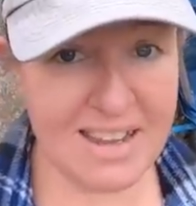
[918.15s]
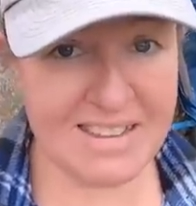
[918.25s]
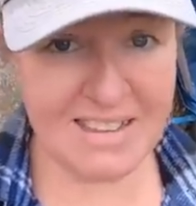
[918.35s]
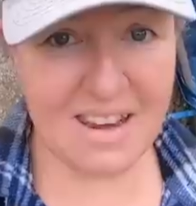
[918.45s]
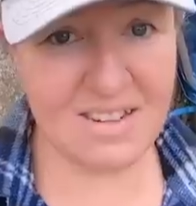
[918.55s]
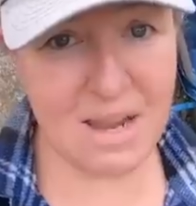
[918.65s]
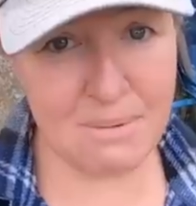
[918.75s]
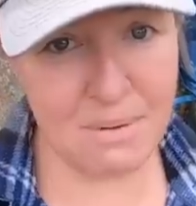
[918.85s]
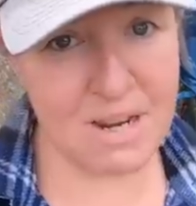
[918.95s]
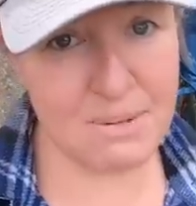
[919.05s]
It's not a job
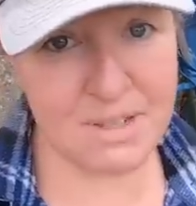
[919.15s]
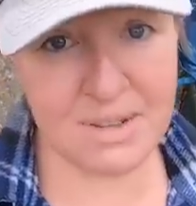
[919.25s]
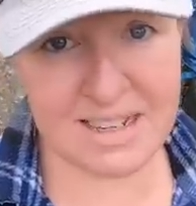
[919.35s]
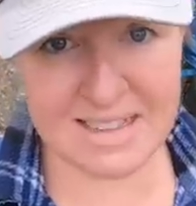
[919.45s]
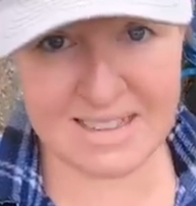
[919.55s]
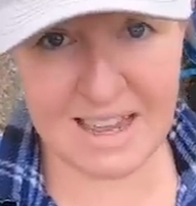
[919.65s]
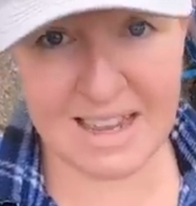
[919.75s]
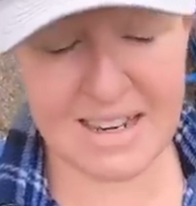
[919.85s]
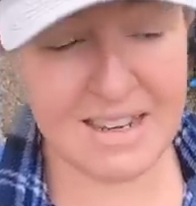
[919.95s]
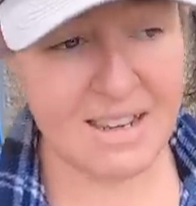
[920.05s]
I want to be doing
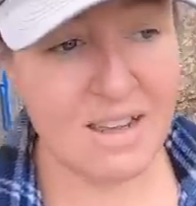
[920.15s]
inside,